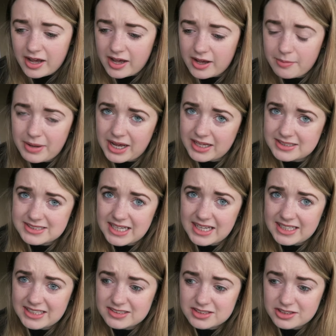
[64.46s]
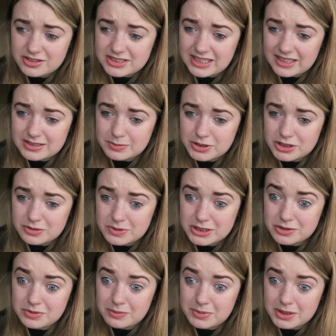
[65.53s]
Um, and any excuse to get a spoons
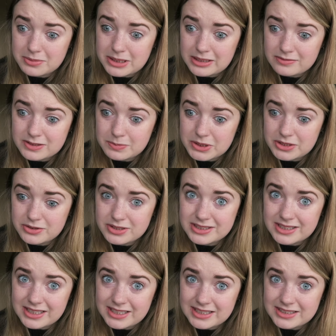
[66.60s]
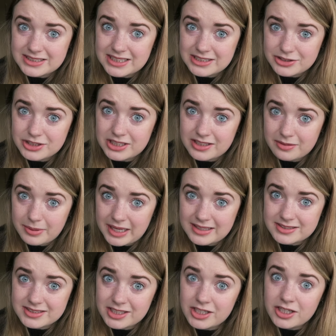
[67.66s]
because we blooming love spoons. It is literally the
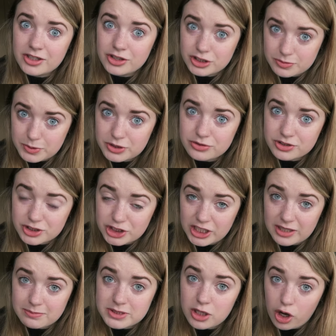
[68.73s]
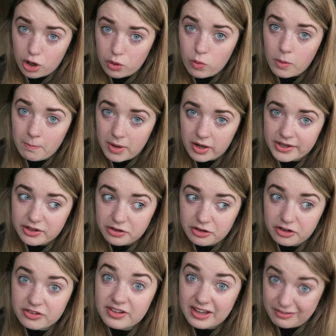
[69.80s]
best. The spoons chips, oh my
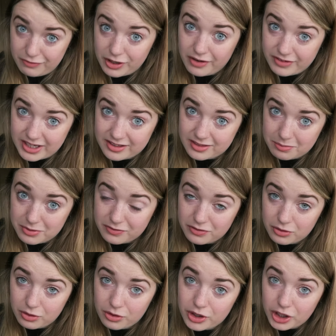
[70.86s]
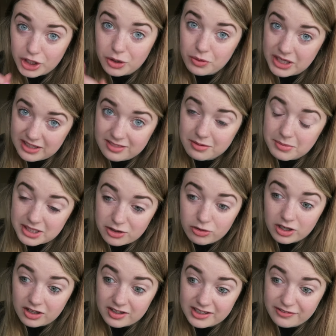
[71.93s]
goodness. If you haven't had them before, you need them in your
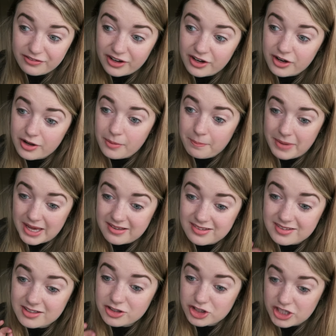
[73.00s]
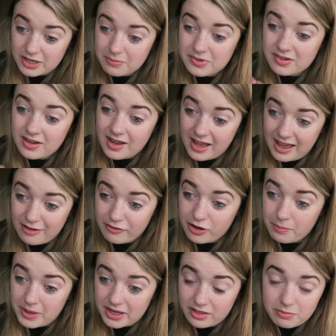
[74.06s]
life. Best chips
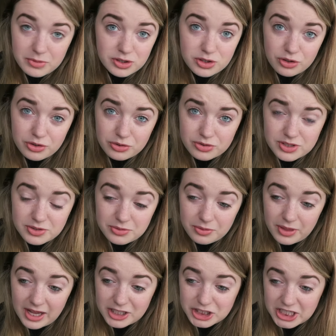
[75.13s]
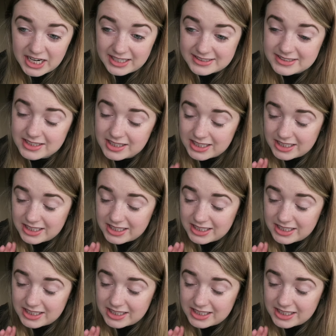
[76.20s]
ever, better than McDonald's and all that jazz.